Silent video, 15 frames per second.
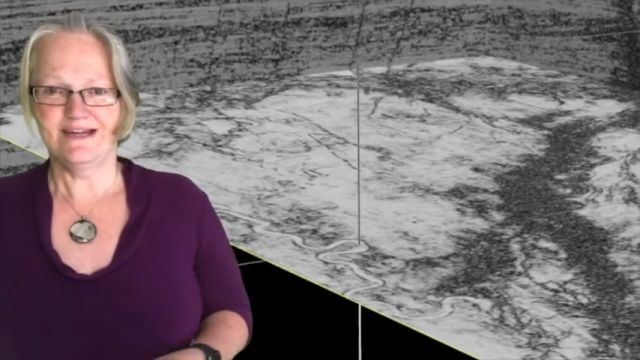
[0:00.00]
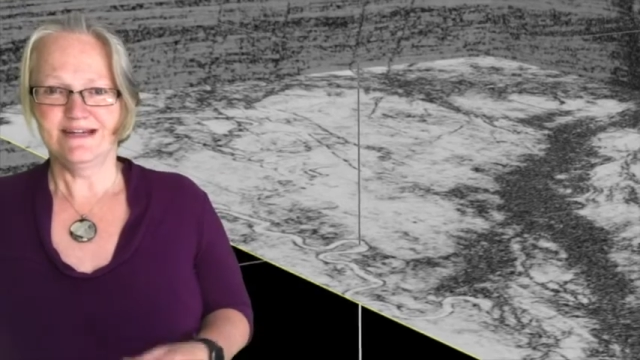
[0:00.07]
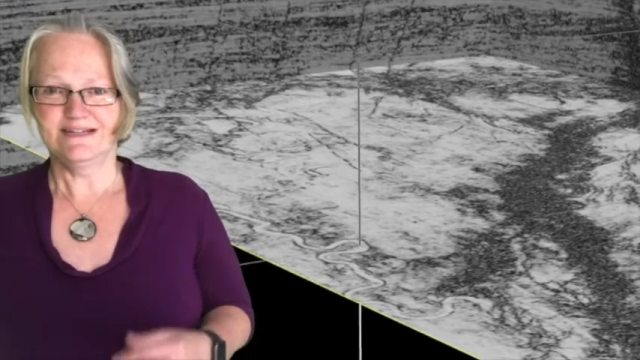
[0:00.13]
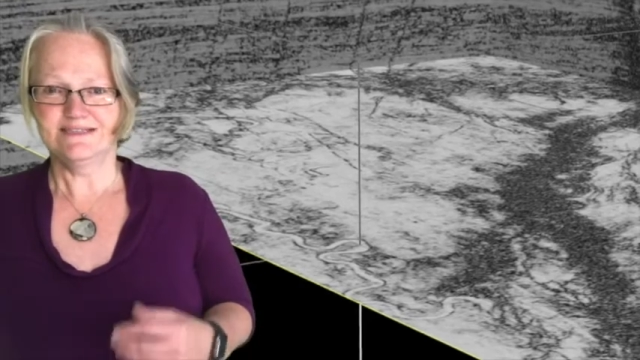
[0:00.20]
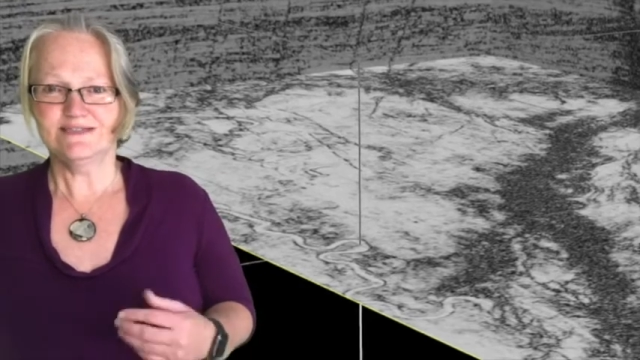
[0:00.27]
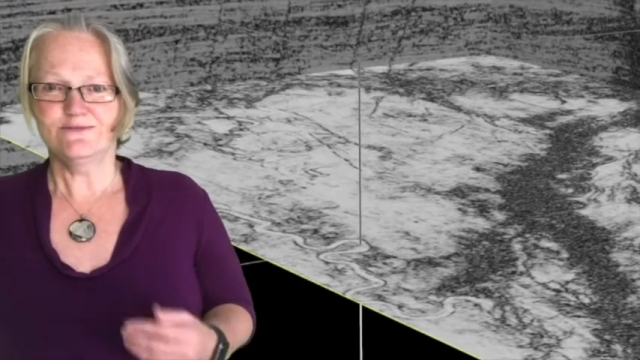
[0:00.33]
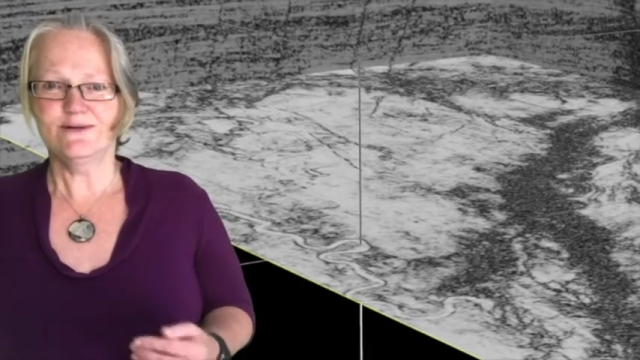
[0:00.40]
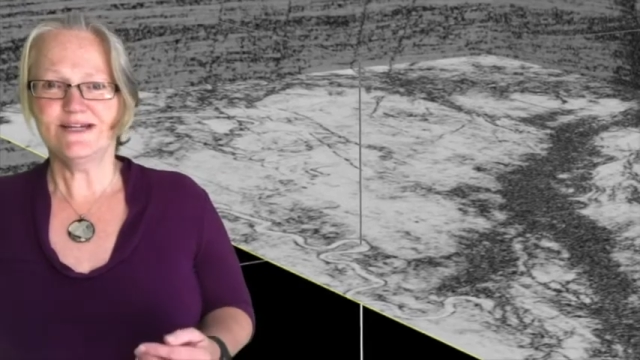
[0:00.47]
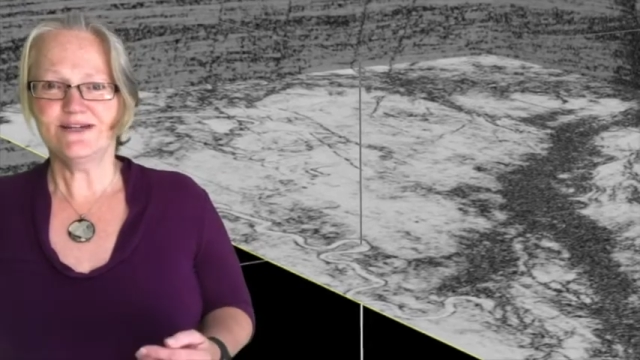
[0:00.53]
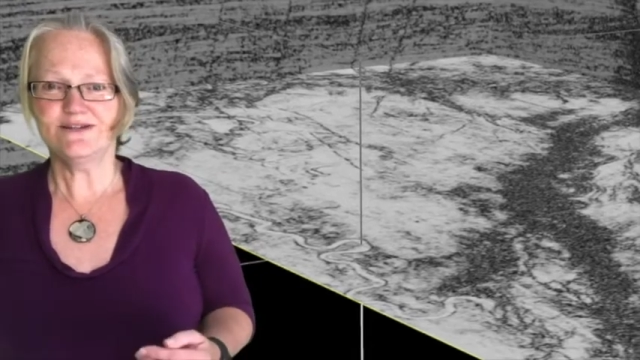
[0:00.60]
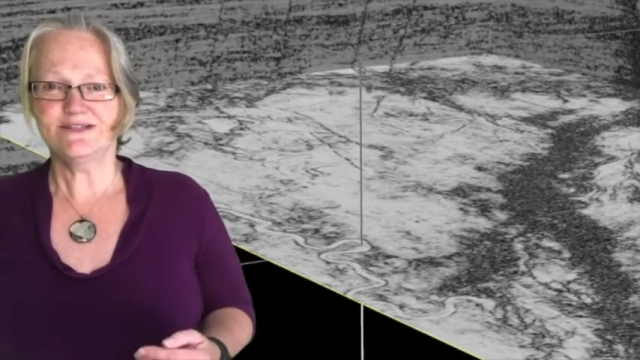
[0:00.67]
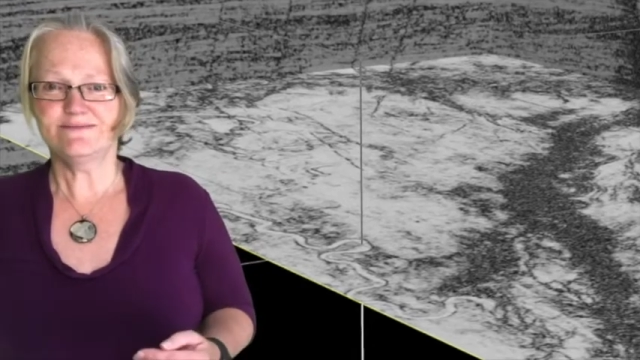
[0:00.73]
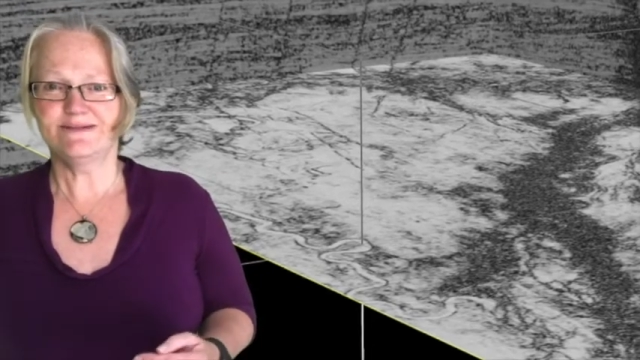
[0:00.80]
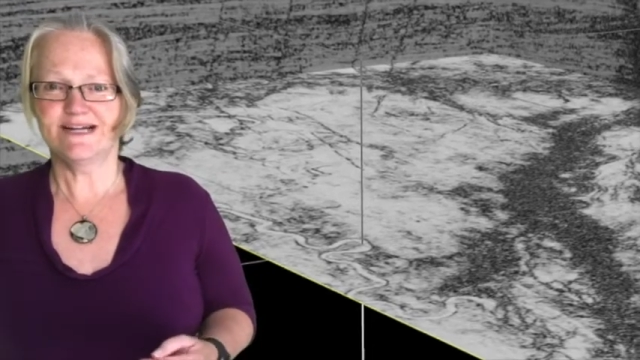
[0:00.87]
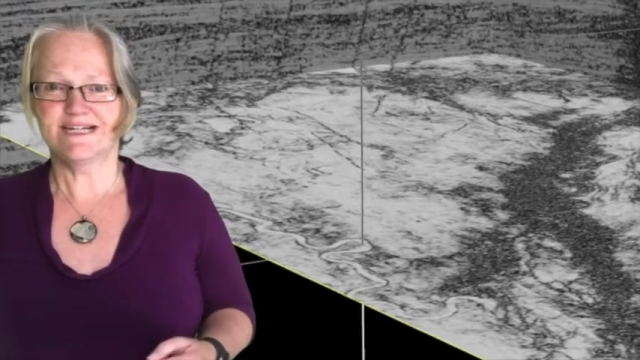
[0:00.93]
So we're going
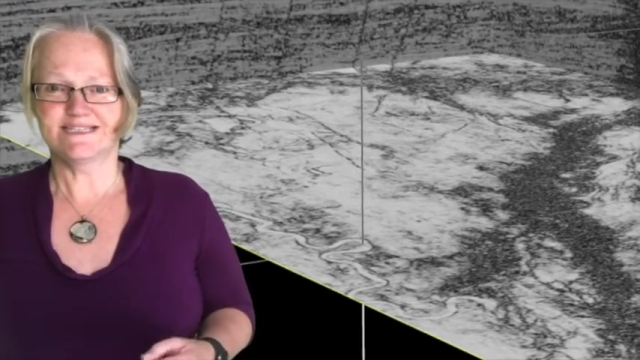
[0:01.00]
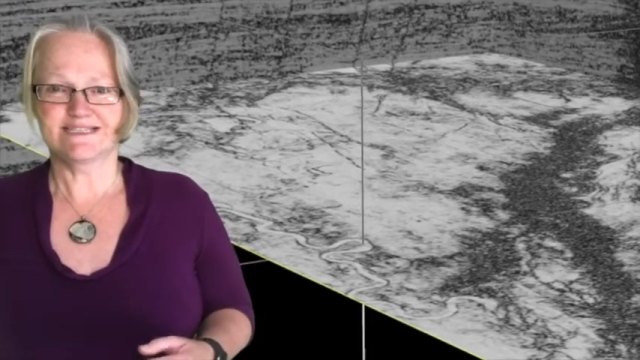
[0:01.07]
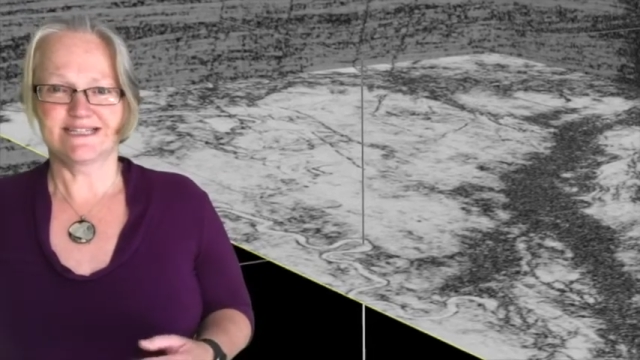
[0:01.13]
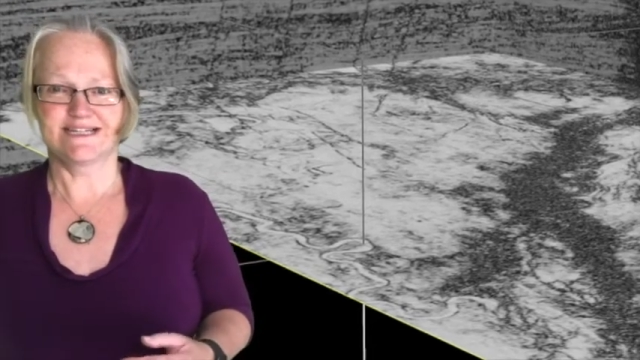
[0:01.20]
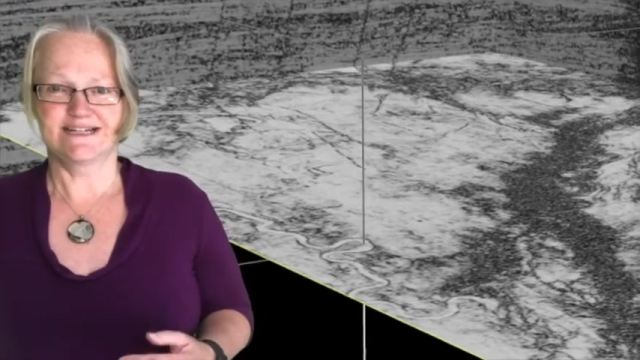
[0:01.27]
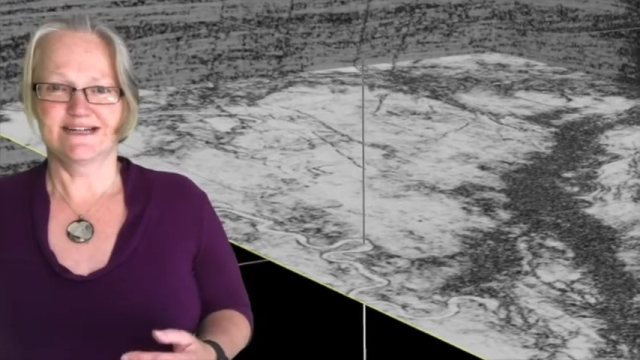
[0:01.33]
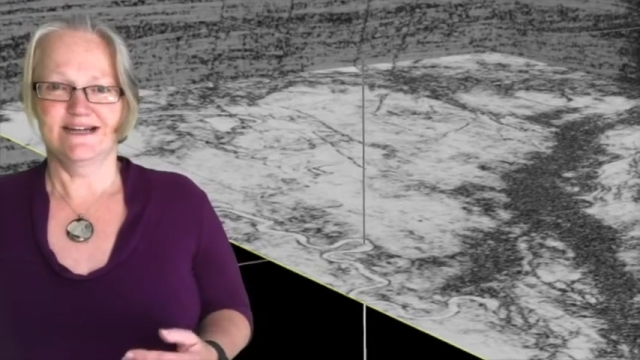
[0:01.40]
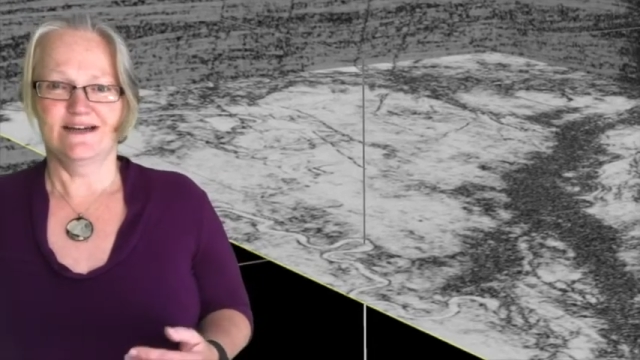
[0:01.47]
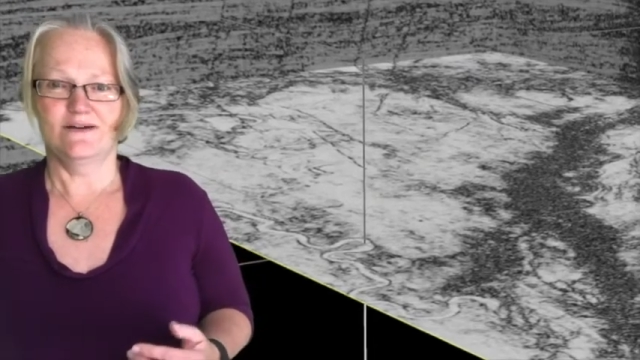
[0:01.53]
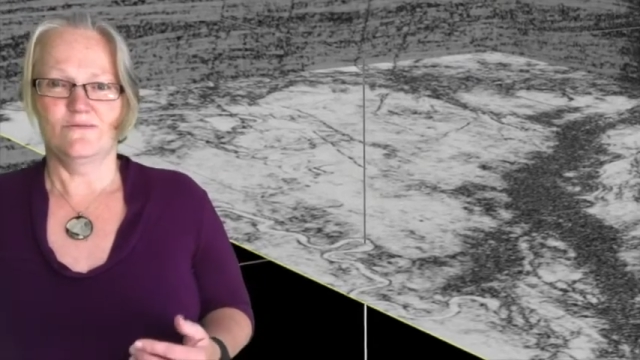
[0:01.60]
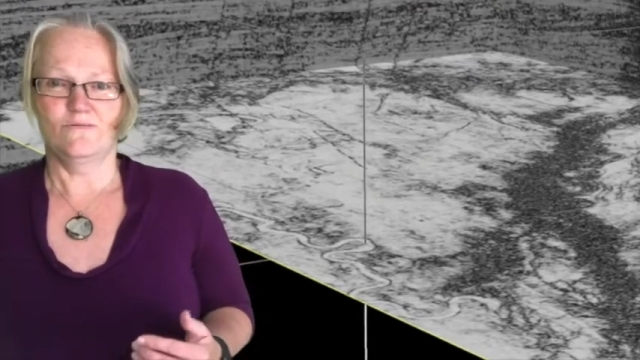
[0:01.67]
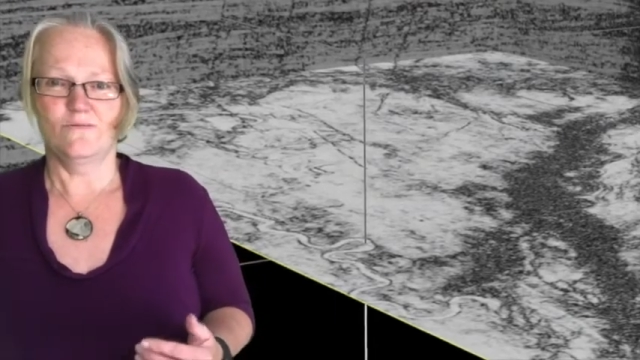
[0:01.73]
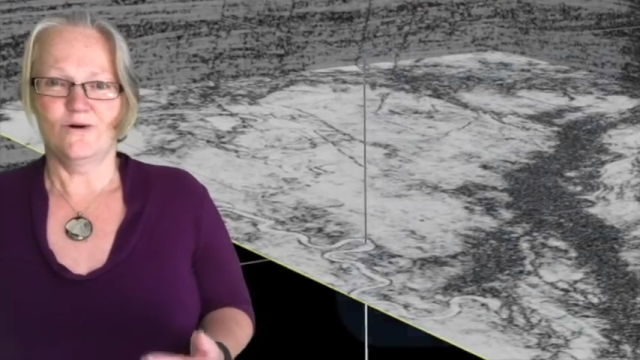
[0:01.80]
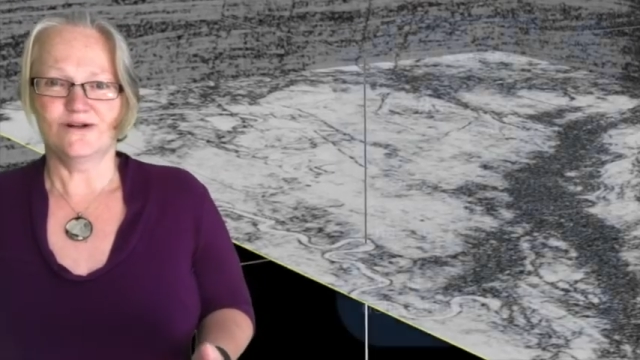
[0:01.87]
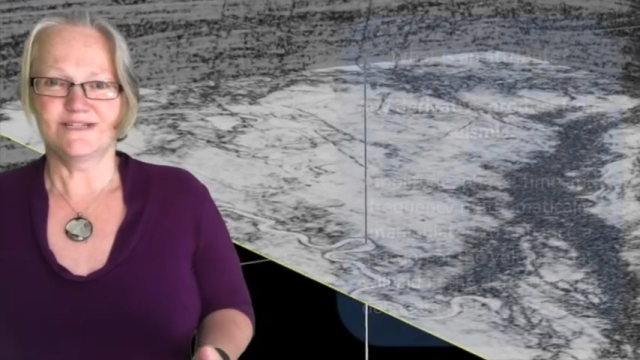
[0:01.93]
to be asking,
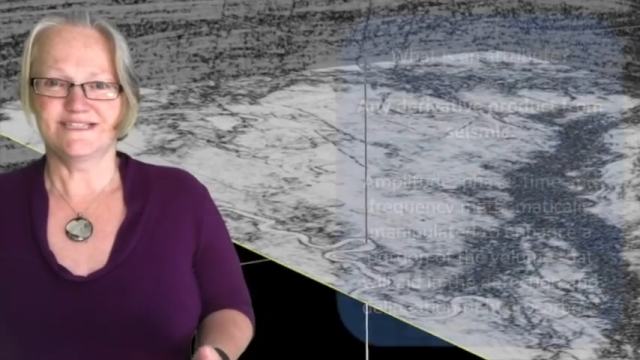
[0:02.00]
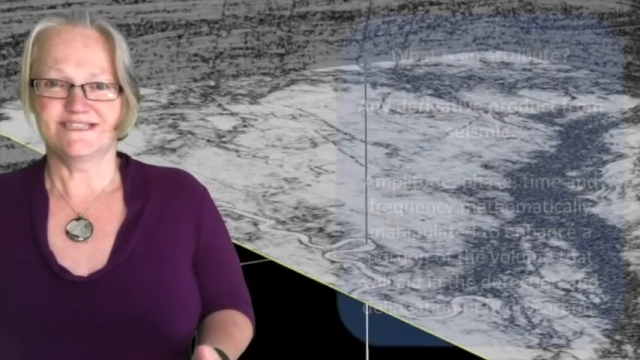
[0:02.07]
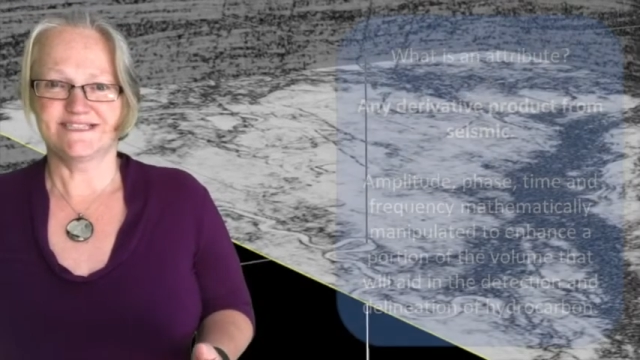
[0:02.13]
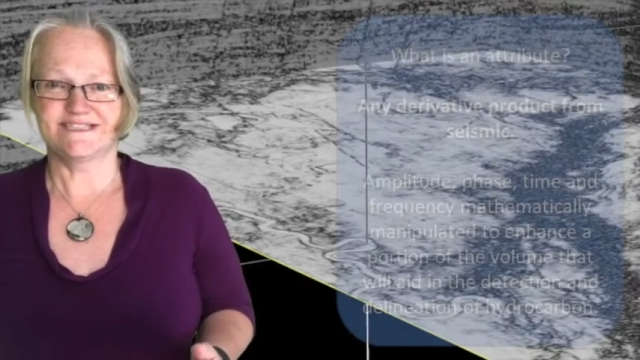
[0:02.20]
what is